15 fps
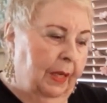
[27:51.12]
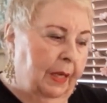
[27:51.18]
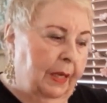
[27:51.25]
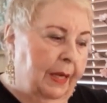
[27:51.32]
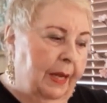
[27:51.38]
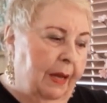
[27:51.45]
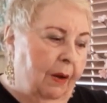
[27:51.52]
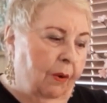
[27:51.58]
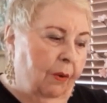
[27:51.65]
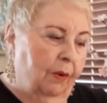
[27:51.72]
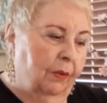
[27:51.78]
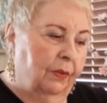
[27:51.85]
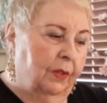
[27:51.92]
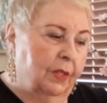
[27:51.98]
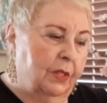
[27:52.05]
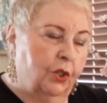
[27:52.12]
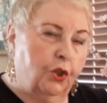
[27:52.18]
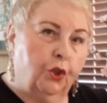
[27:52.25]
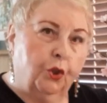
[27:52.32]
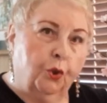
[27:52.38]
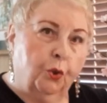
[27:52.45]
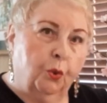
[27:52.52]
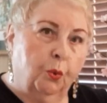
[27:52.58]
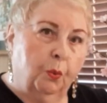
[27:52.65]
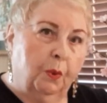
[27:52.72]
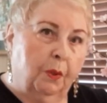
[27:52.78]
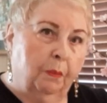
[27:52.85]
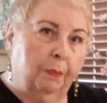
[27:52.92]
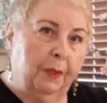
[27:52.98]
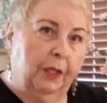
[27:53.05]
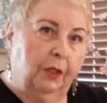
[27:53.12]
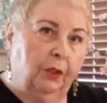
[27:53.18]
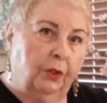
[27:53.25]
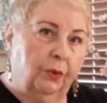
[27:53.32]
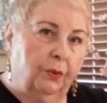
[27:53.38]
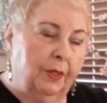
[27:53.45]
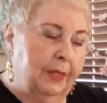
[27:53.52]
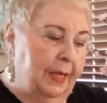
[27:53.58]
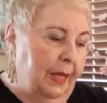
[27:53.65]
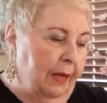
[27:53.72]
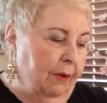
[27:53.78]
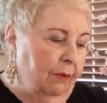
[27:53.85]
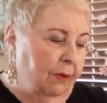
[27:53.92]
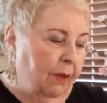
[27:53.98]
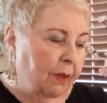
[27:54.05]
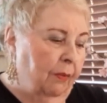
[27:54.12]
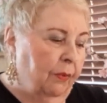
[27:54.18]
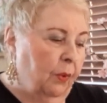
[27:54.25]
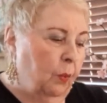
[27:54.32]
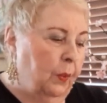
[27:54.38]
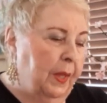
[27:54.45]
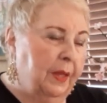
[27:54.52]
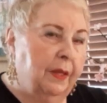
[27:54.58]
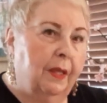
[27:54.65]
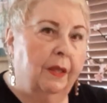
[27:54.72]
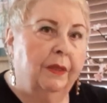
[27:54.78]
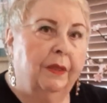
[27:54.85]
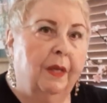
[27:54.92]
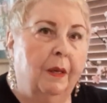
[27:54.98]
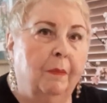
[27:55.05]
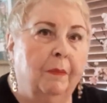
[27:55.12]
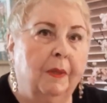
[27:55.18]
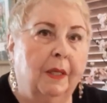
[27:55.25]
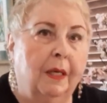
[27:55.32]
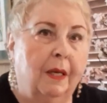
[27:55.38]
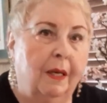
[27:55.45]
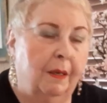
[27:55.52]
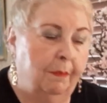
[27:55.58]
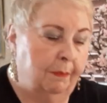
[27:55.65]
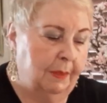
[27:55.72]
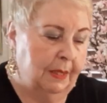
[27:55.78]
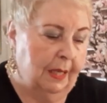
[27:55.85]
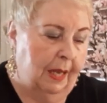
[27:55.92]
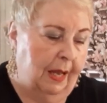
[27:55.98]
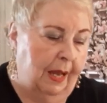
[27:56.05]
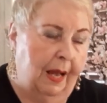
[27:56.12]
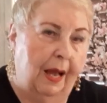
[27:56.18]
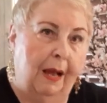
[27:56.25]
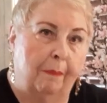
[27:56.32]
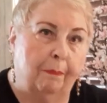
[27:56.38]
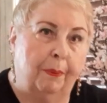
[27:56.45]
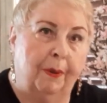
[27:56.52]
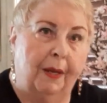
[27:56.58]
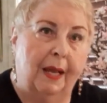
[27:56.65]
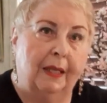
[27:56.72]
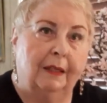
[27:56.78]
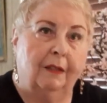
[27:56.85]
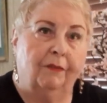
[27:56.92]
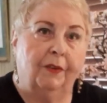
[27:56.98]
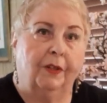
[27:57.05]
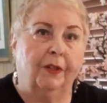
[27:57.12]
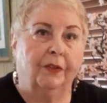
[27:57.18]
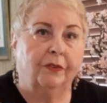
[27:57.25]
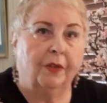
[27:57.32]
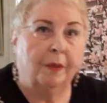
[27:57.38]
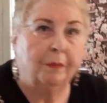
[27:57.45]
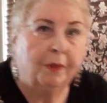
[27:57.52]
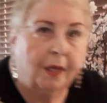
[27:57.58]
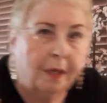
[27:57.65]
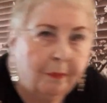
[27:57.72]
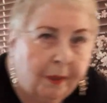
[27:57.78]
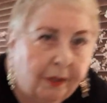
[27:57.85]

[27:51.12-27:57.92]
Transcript: Now, this 2 will be glued down when the thumb comes up at the very same time.